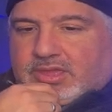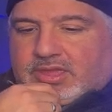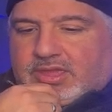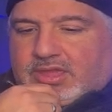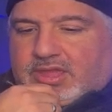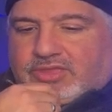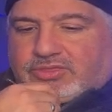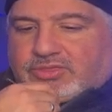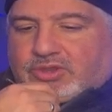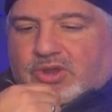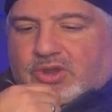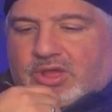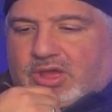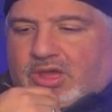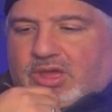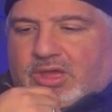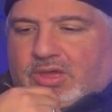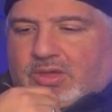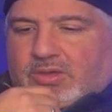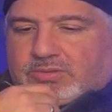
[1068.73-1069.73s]
And they're
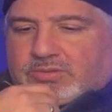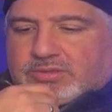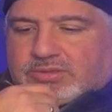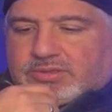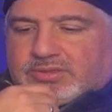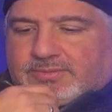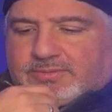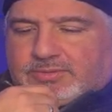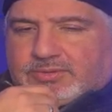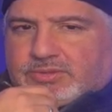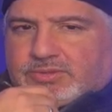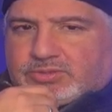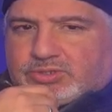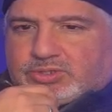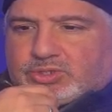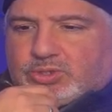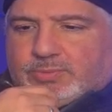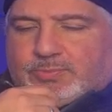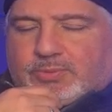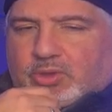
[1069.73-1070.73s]
all
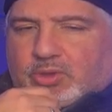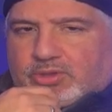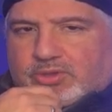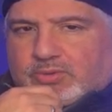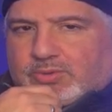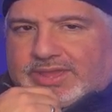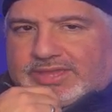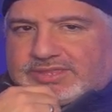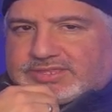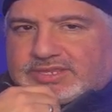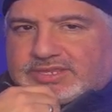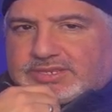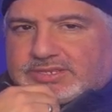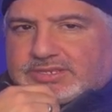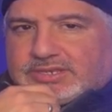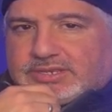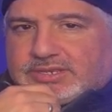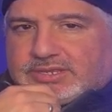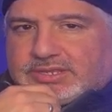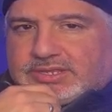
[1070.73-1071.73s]
too
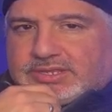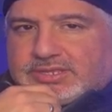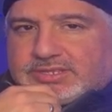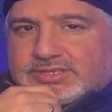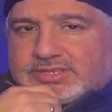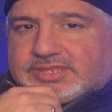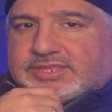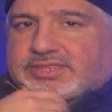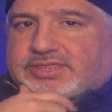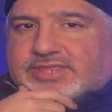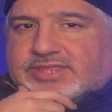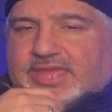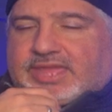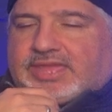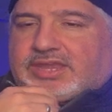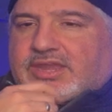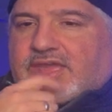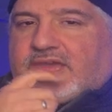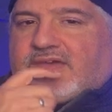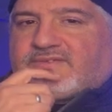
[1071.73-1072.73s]
polarizing to stay
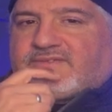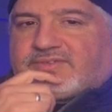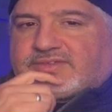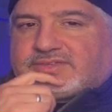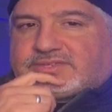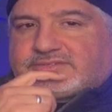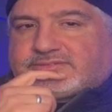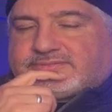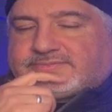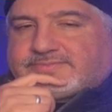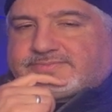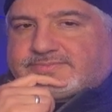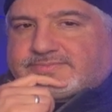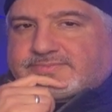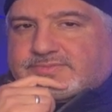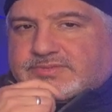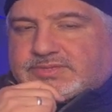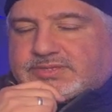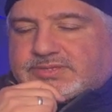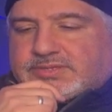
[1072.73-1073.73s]
in office.
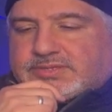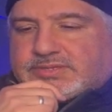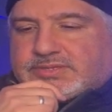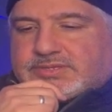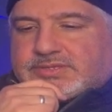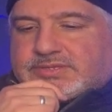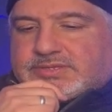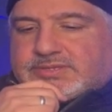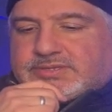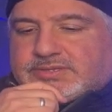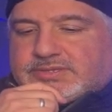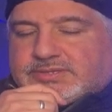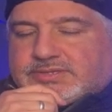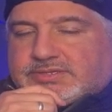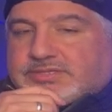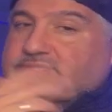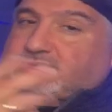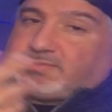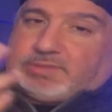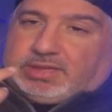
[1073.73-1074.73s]

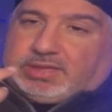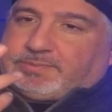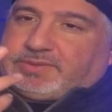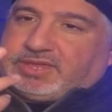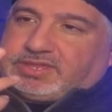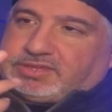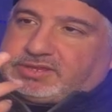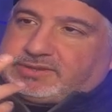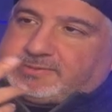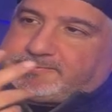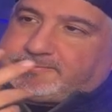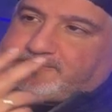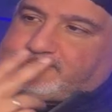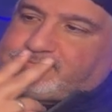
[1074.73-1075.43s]
It's my opinion.